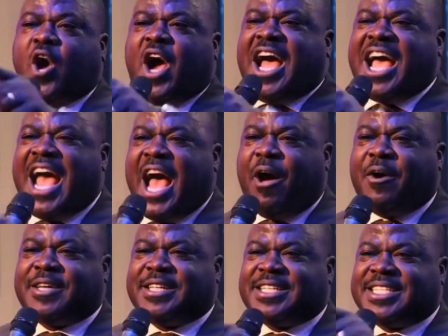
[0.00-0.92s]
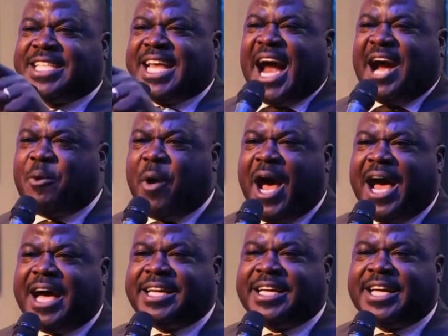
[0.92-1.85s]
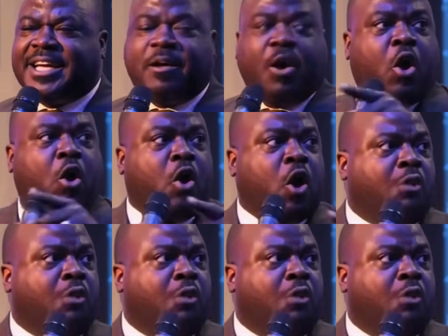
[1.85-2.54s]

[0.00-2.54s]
thing about wealth creation. The principles are